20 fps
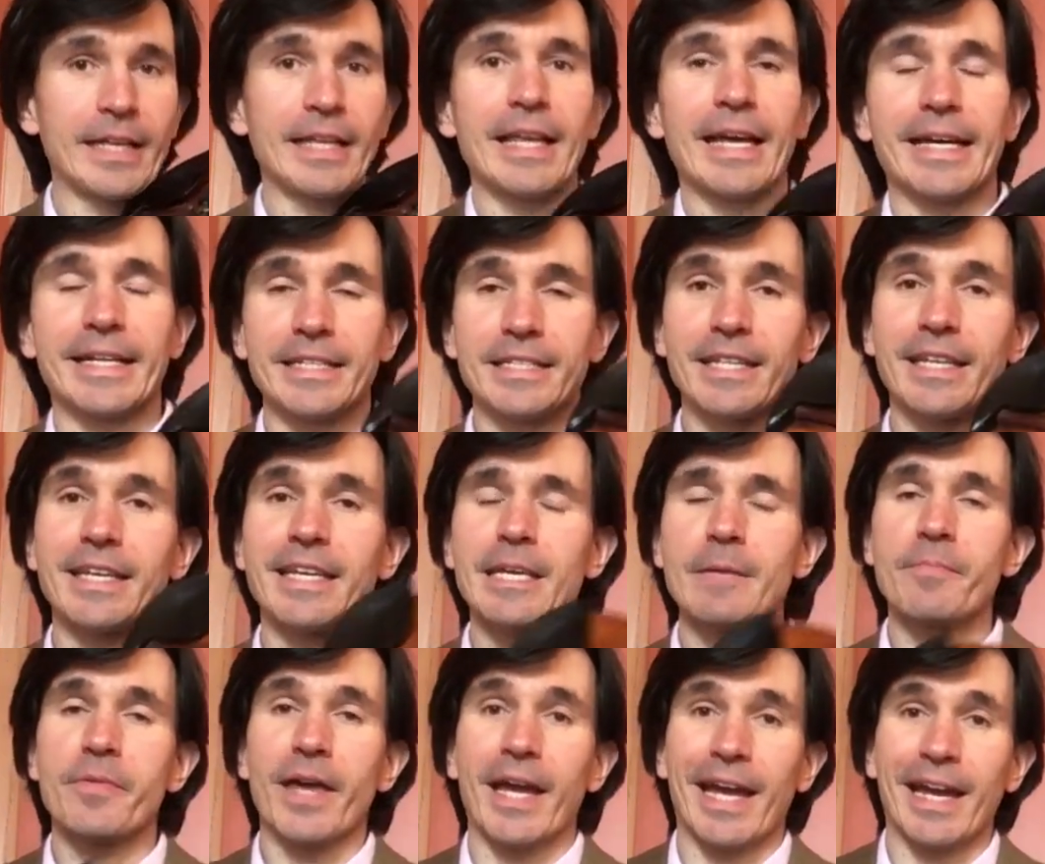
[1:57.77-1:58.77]
and to
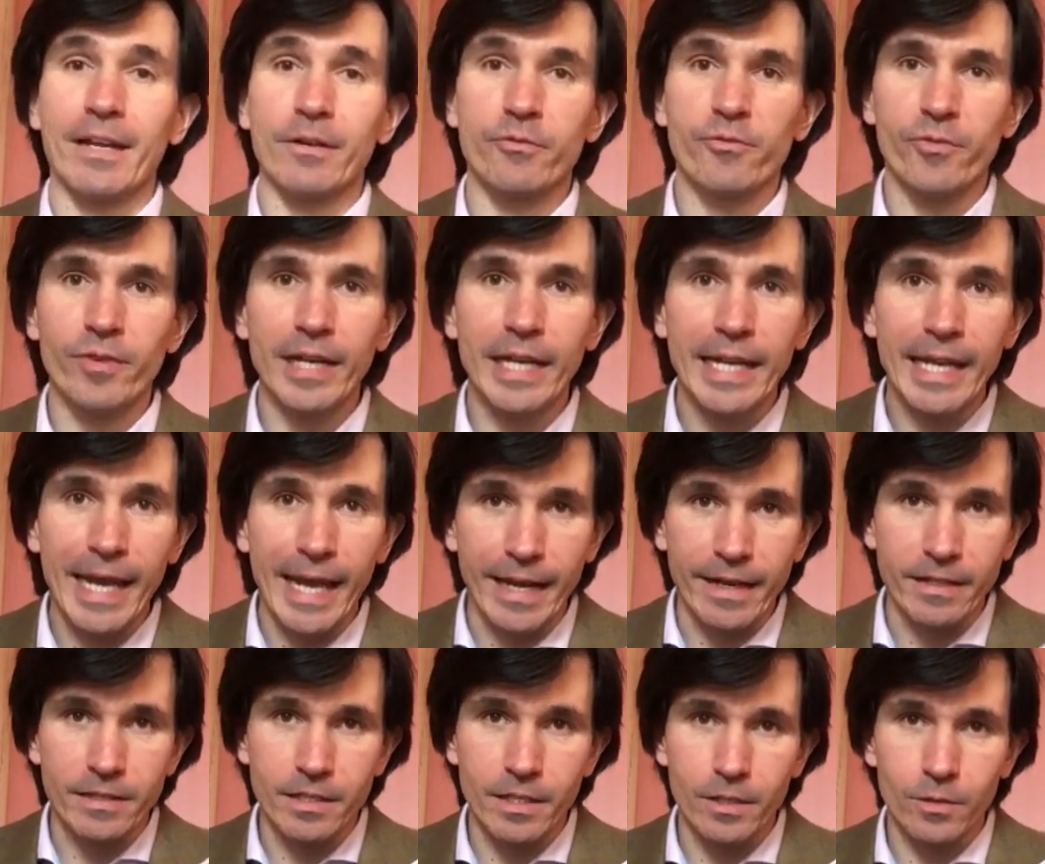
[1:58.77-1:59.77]
keep the hand
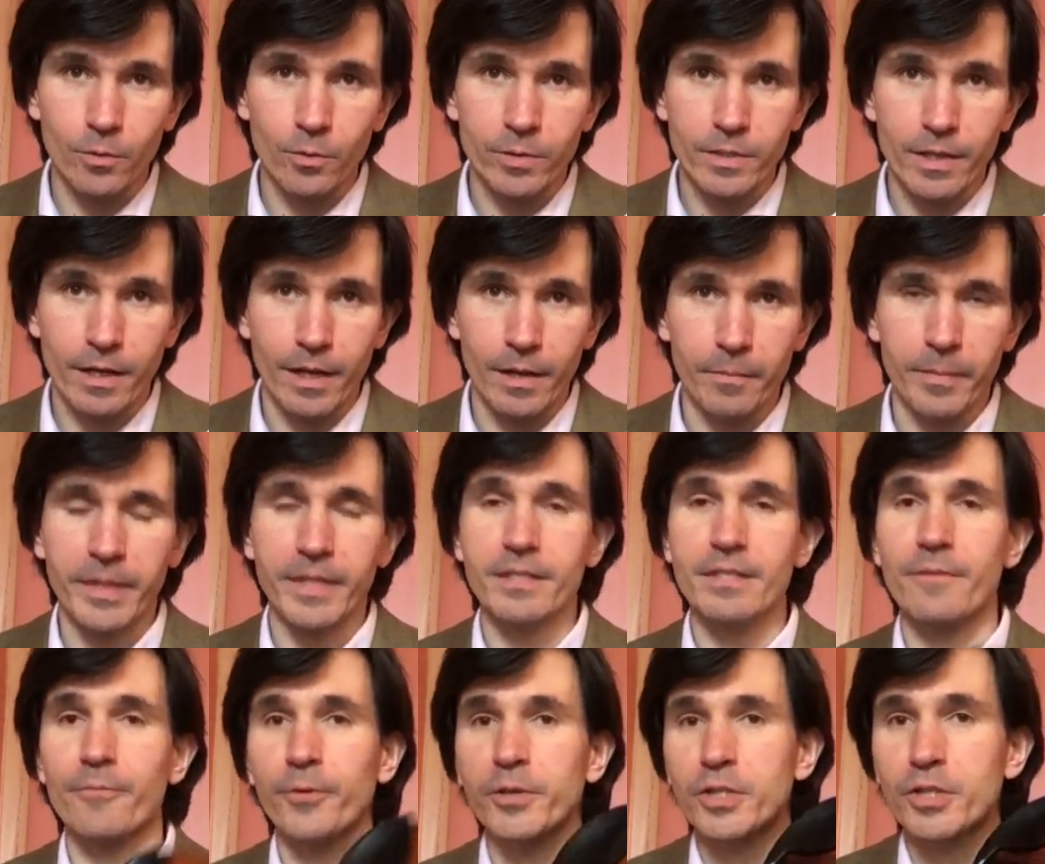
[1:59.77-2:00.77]
relaxed at all time,
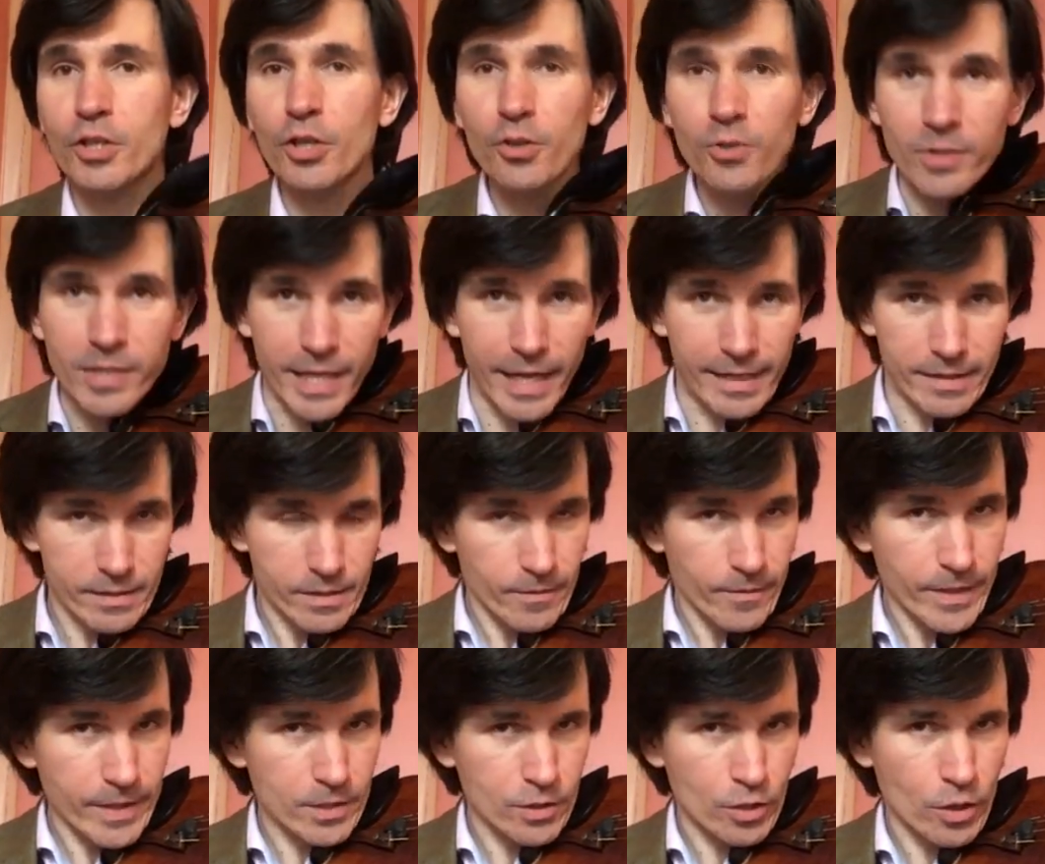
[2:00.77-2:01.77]
because if we're too tense, if
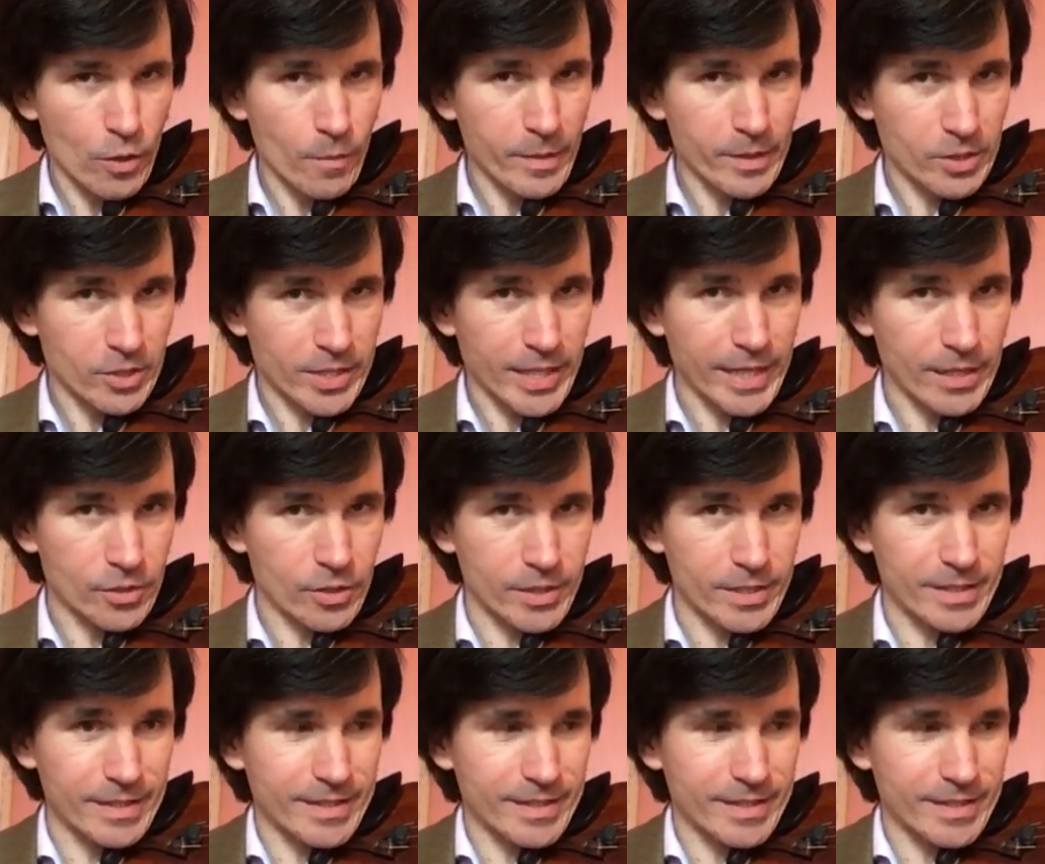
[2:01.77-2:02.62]
there's too much tension in